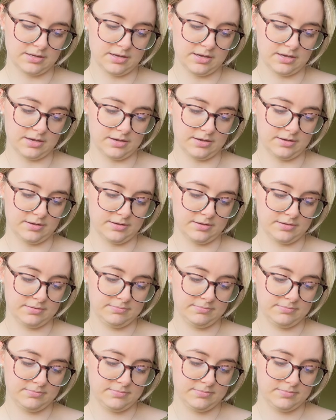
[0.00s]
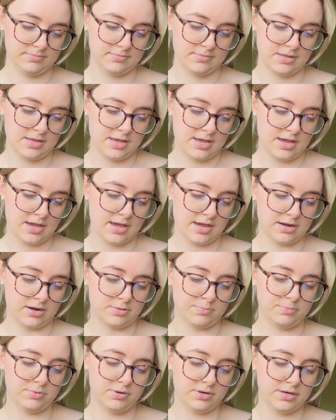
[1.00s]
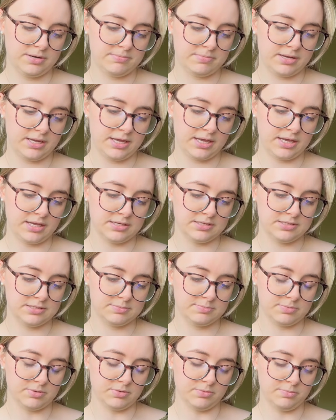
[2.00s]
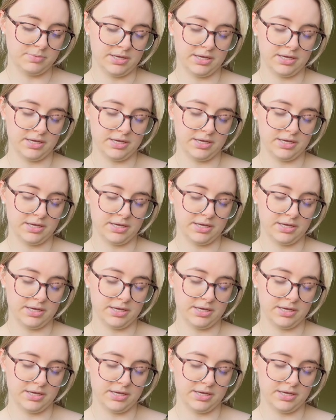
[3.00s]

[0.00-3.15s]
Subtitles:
And I'll put in my inspo